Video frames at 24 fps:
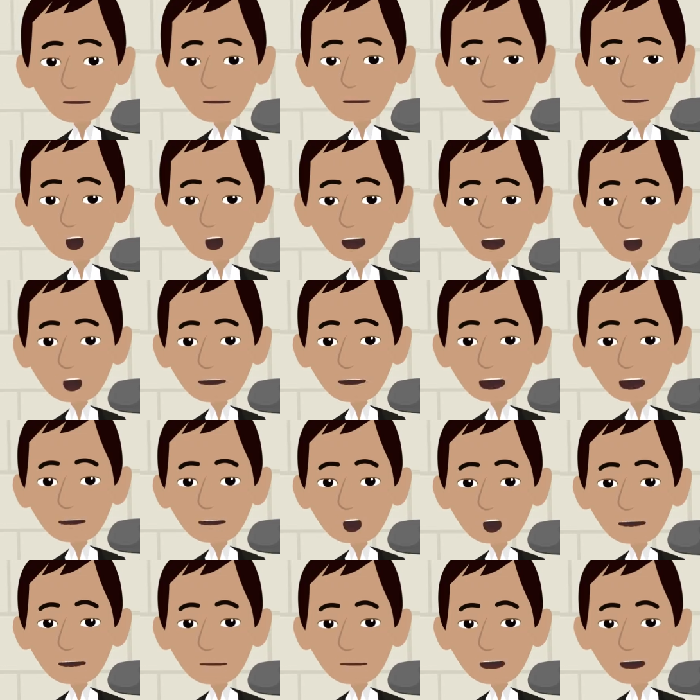Two
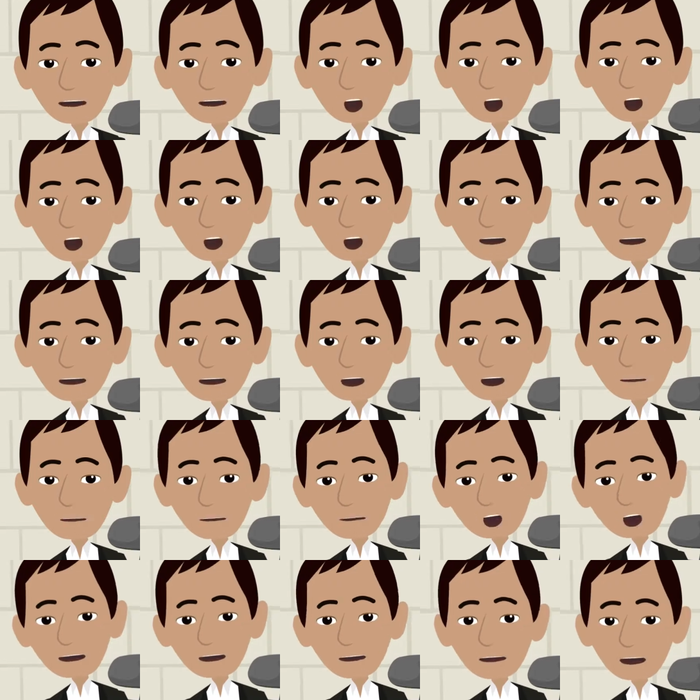individuals can literally be
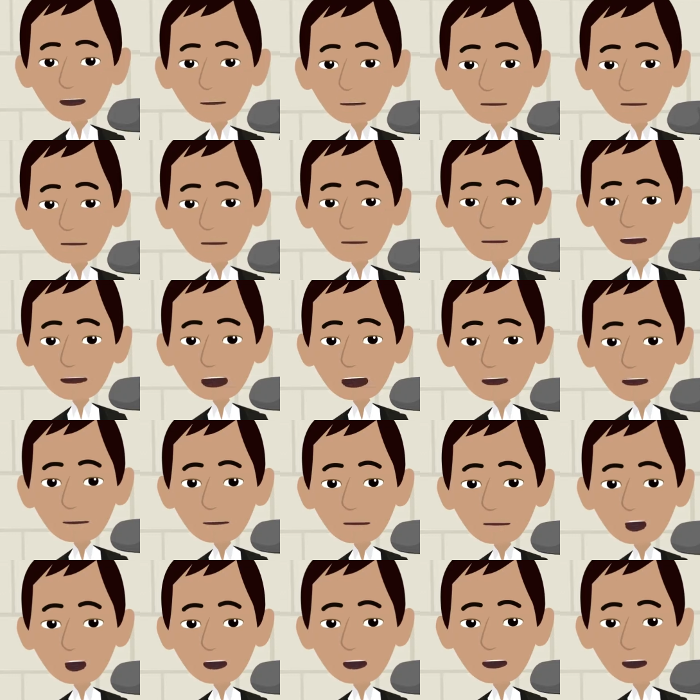standing next
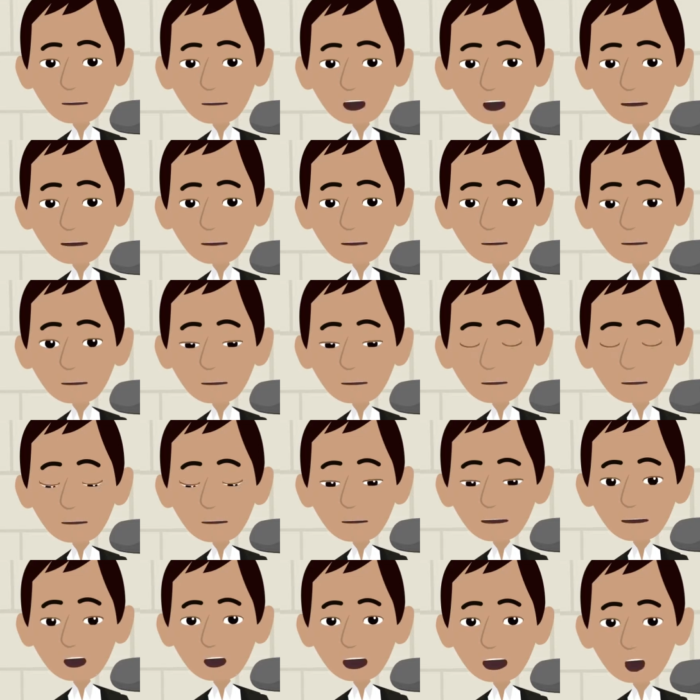to each other,
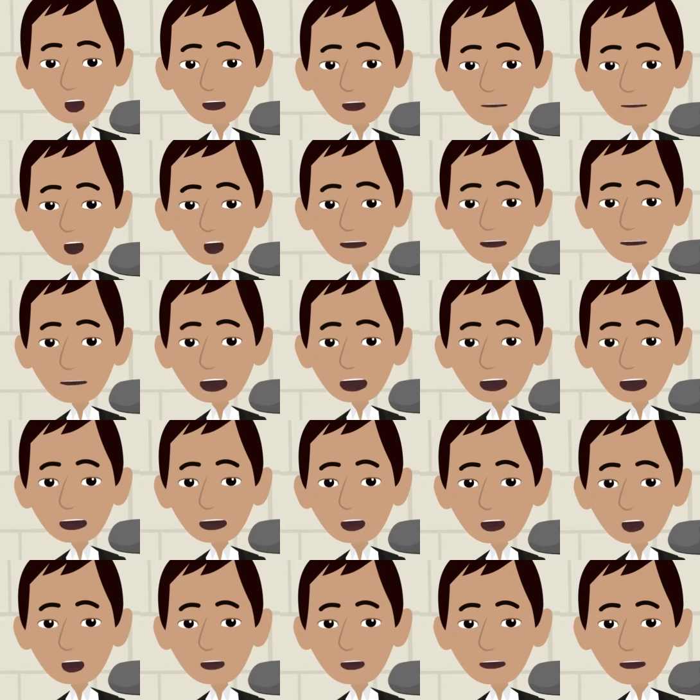one
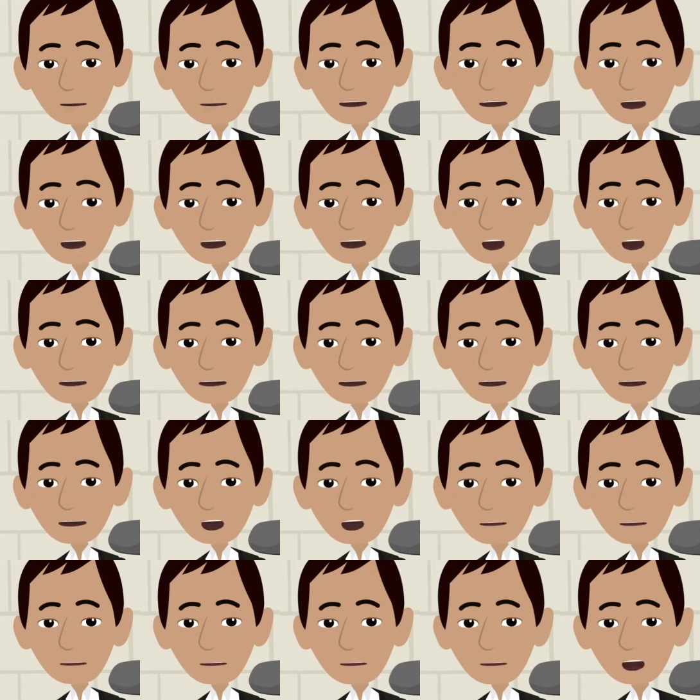embodying the negative
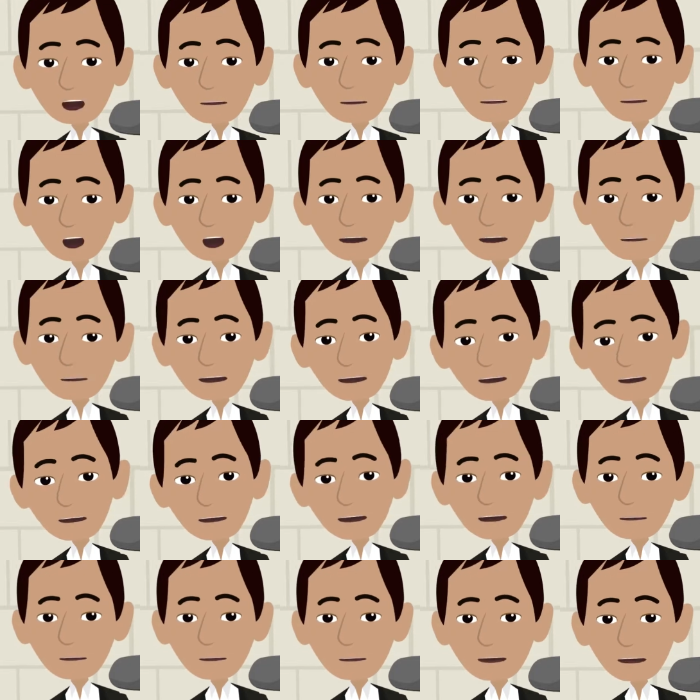expectation or
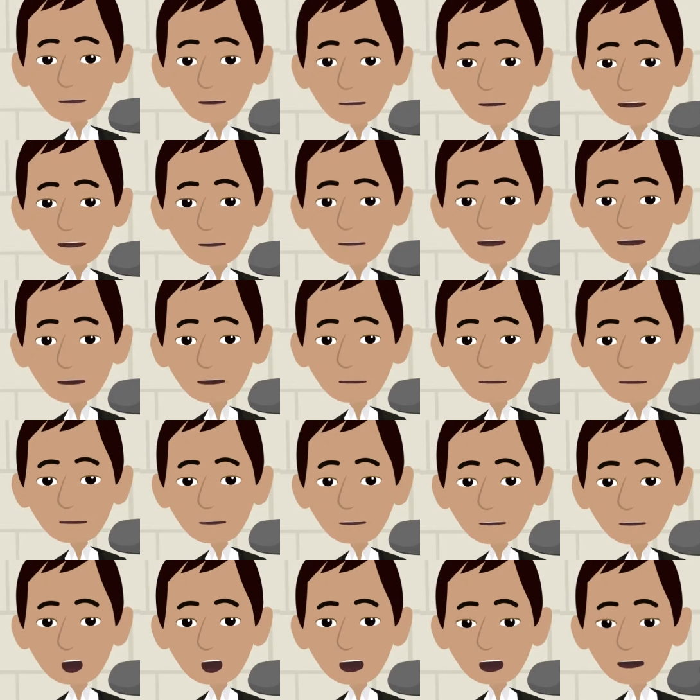expectancy,
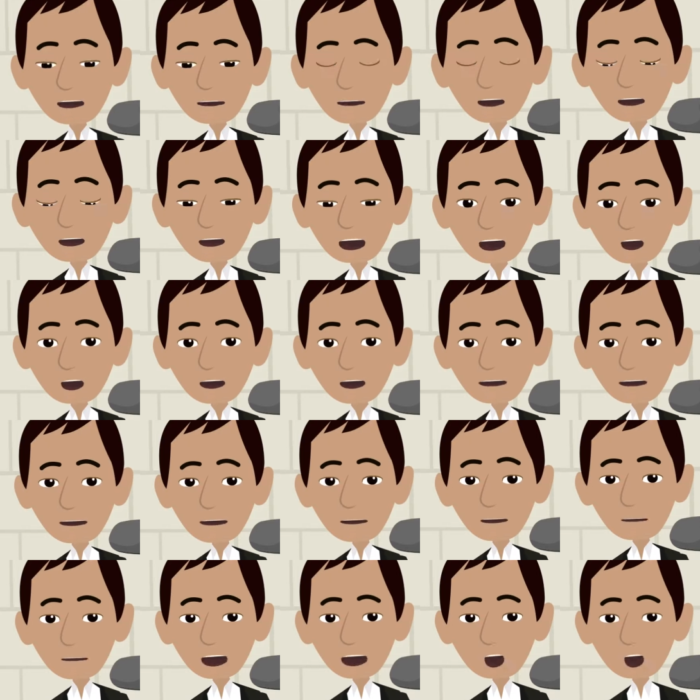one embodying the
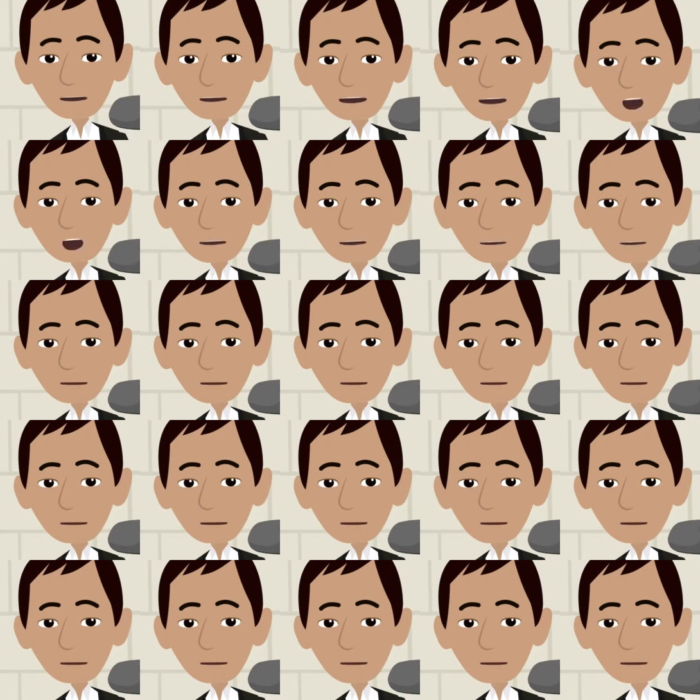positive,